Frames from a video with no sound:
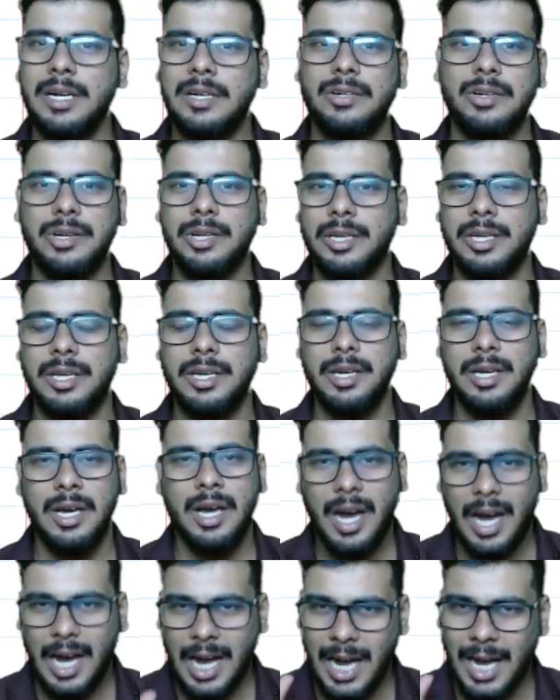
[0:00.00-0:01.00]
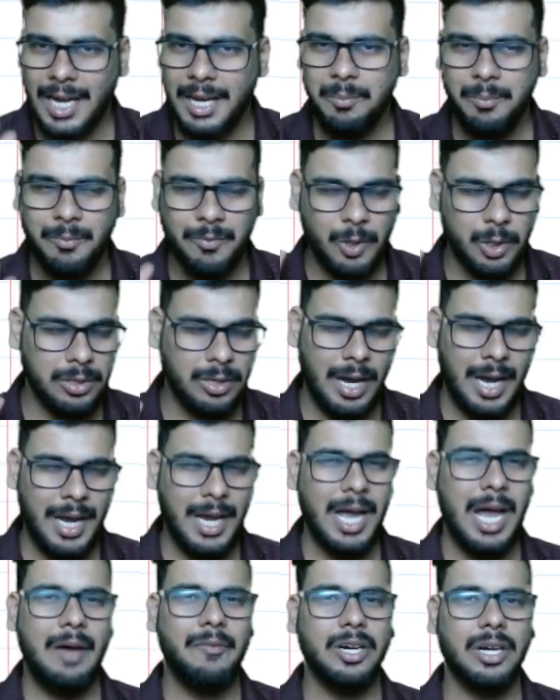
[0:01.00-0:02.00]
tricky, I
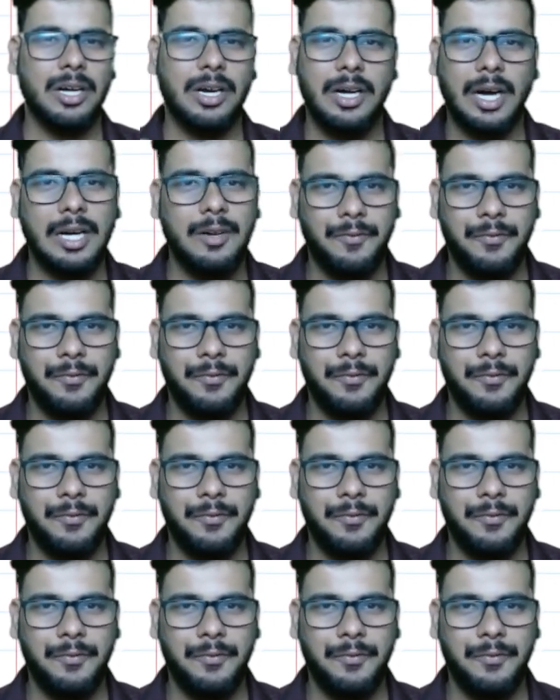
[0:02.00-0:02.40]
have a gut